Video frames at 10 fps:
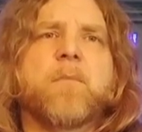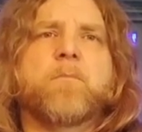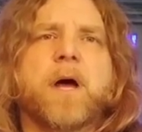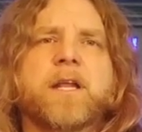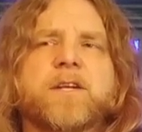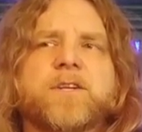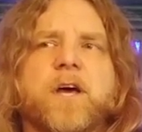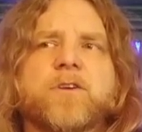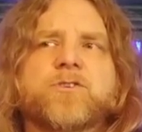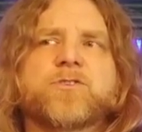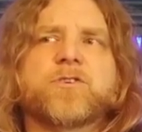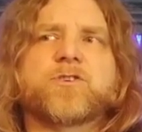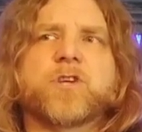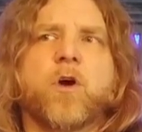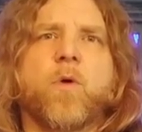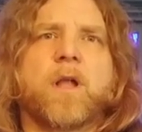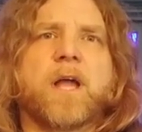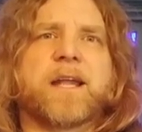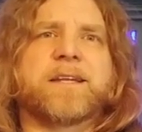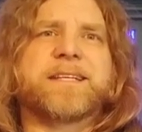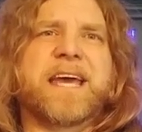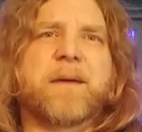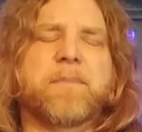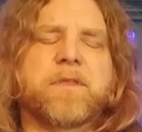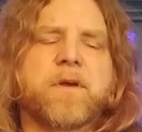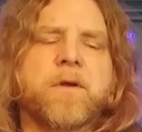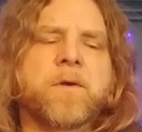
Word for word: but it does show a lot of depth.